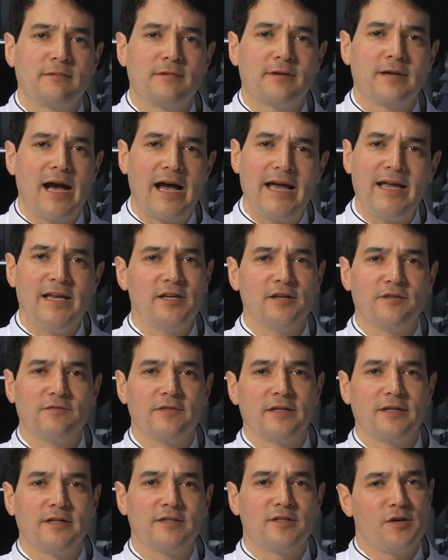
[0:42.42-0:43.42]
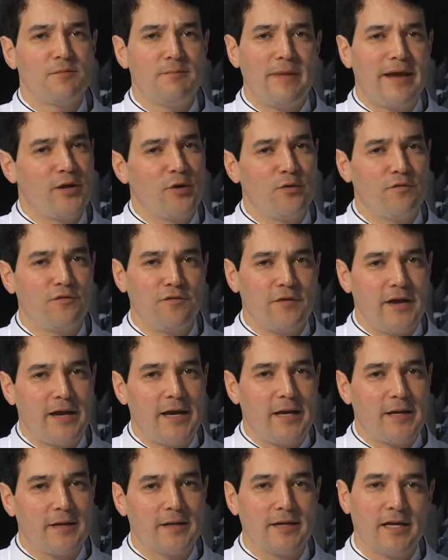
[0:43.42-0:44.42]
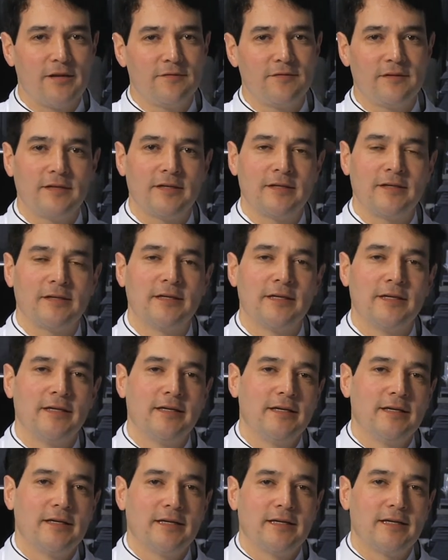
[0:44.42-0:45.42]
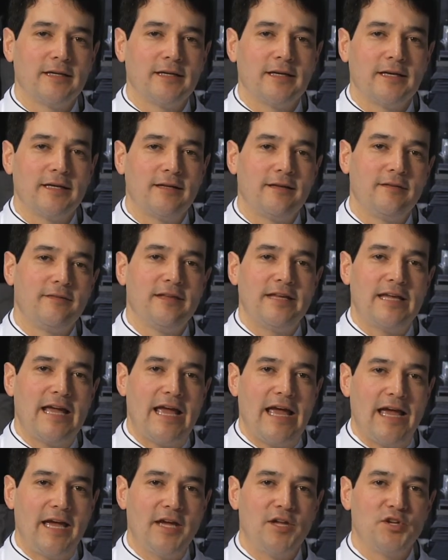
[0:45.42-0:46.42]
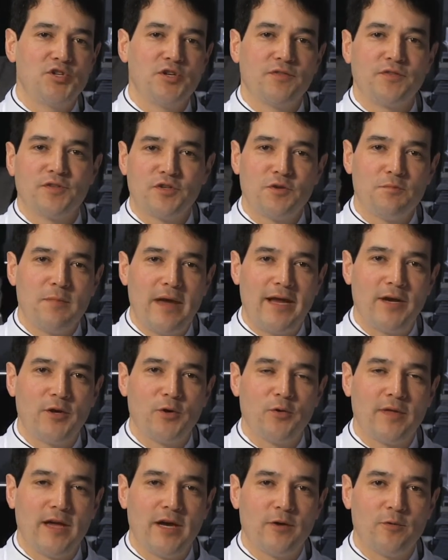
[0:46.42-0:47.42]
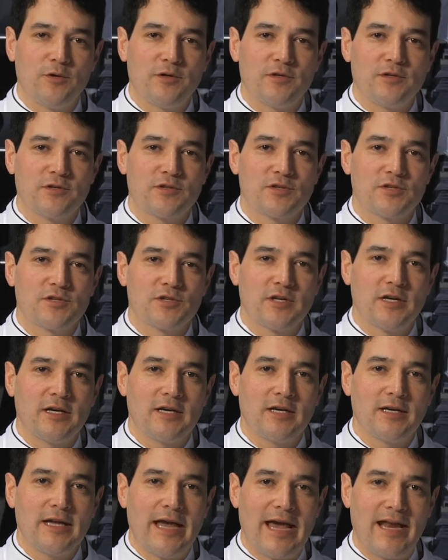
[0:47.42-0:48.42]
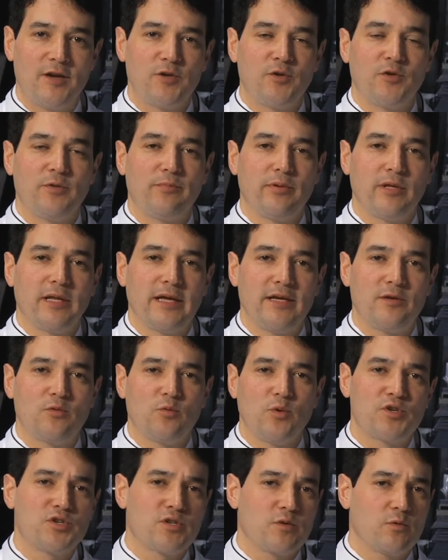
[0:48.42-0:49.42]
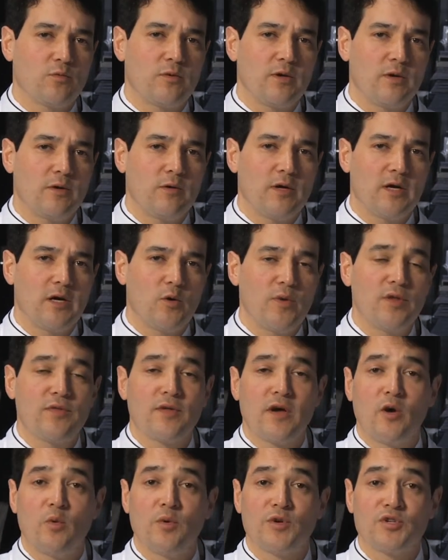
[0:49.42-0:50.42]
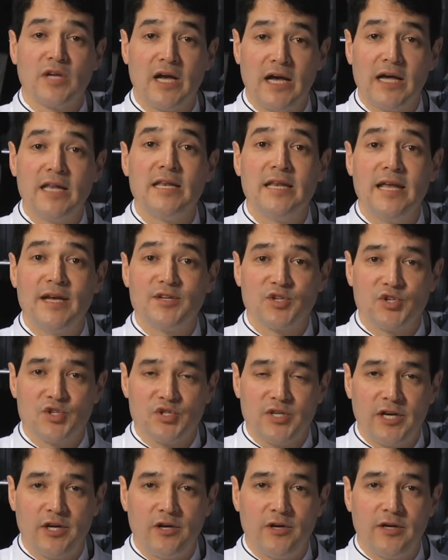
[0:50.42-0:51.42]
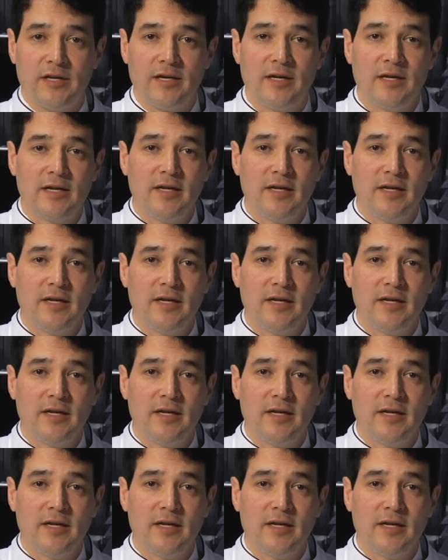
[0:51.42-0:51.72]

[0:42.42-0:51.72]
kind of a tomato fan, kind of the edge of a tomato that was added to the plate, which we thought was unnecessary.